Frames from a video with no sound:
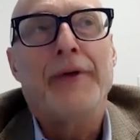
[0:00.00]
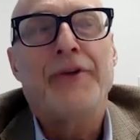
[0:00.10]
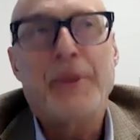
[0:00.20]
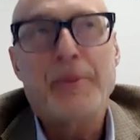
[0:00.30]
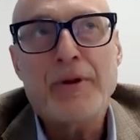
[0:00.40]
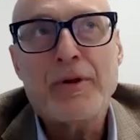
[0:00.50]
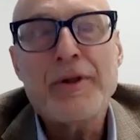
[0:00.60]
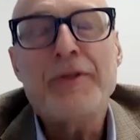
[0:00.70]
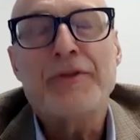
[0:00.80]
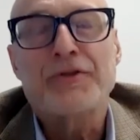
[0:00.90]

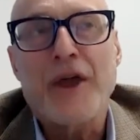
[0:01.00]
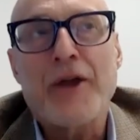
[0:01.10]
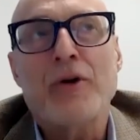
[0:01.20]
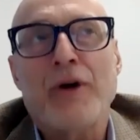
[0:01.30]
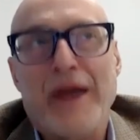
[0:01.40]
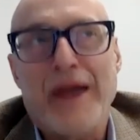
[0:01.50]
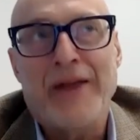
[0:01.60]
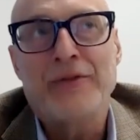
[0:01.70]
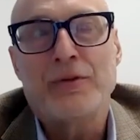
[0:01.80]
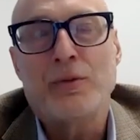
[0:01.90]
Typically, the cycle
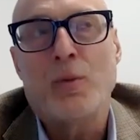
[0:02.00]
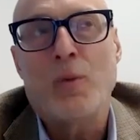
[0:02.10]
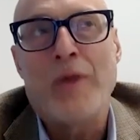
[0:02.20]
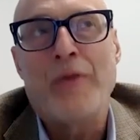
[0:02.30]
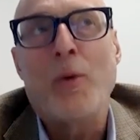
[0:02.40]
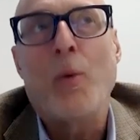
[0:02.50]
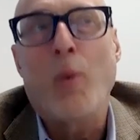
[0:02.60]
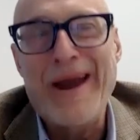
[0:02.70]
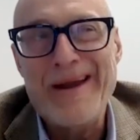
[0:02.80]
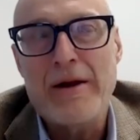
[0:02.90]
ends when the
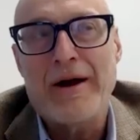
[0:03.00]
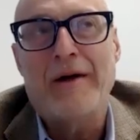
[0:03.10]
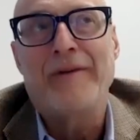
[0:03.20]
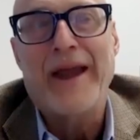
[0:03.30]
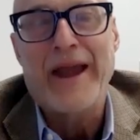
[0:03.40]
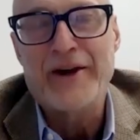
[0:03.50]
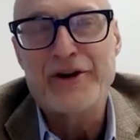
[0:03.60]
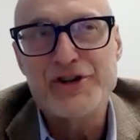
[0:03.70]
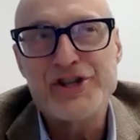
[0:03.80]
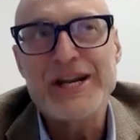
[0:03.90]
weight of
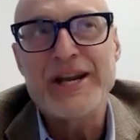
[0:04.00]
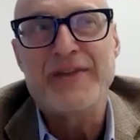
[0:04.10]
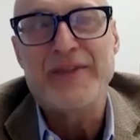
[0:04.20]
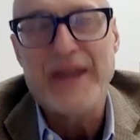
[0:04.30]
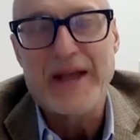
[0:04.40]
energy in the